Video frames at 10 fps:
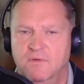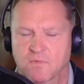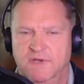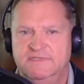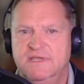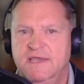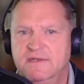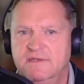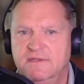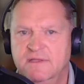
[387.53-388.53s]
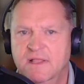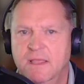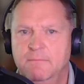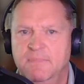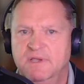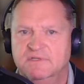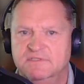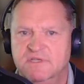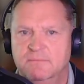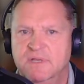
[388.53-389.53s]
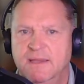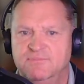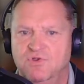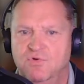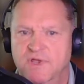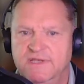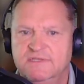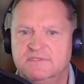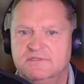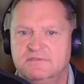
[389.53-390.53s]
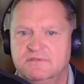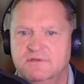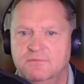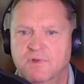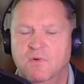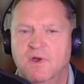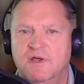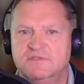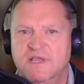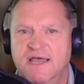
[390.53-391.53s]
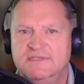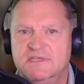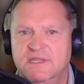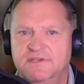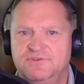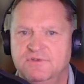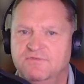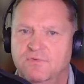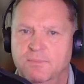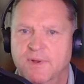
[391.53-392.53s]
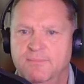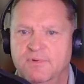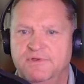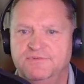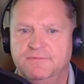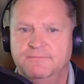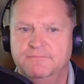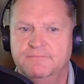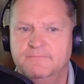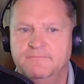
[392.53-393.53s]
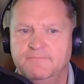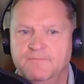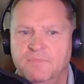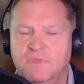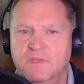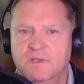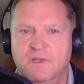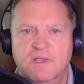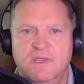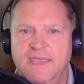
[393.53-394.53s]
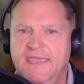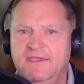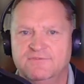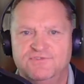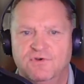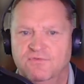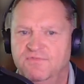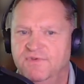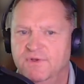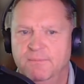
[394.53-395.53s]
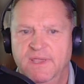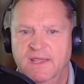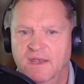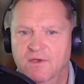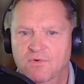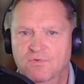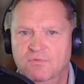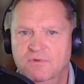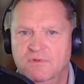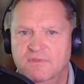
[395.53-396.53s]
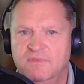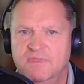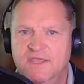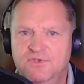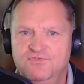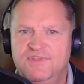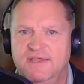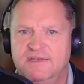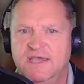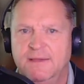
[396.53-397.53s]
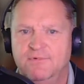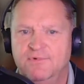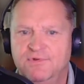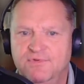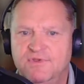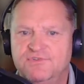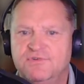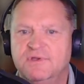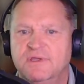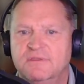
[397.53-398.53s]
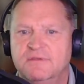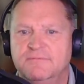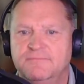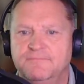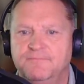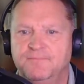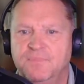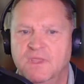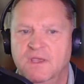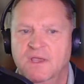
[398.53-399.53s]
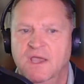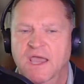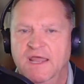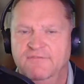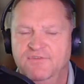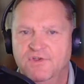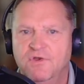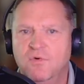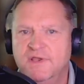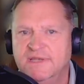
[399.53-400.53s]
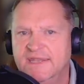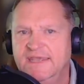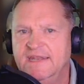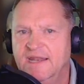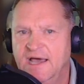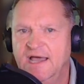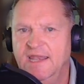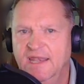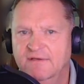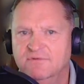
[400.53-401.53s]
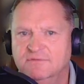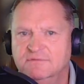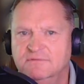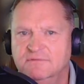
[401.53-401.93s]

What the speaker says: Why is that? Because sometimes greatness requires isolation for preparation. Eagles don't fear being alone. They use that time to renew their strength. And if you're going to lead at a high level,